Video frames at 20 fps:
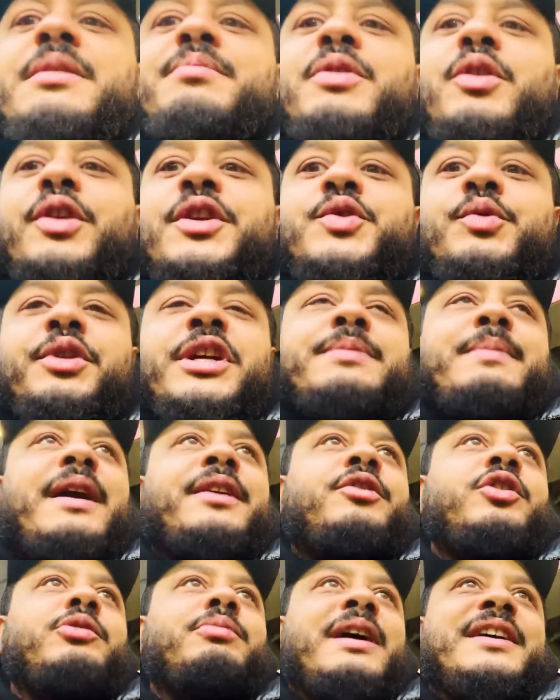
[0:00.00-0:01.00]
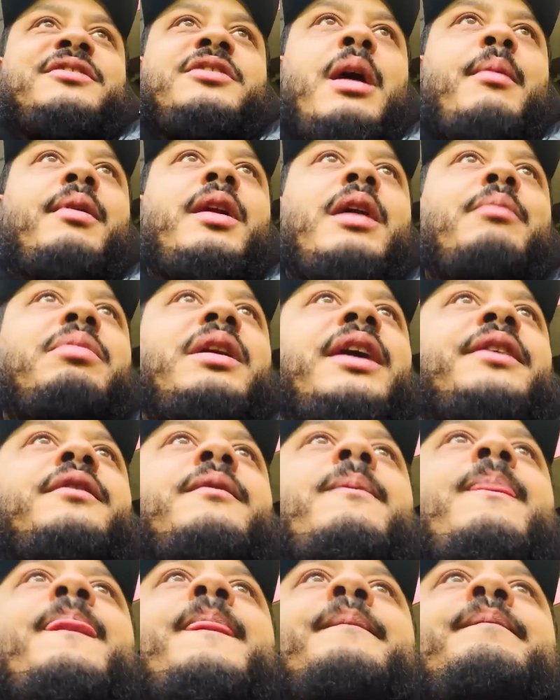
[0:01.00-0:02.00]
bro. That's what these men do, man. Double up, blood.
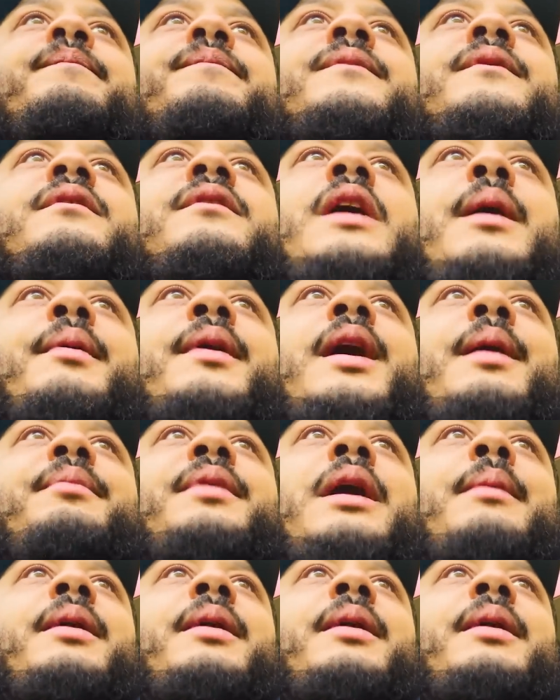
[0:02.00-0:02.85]
Double up.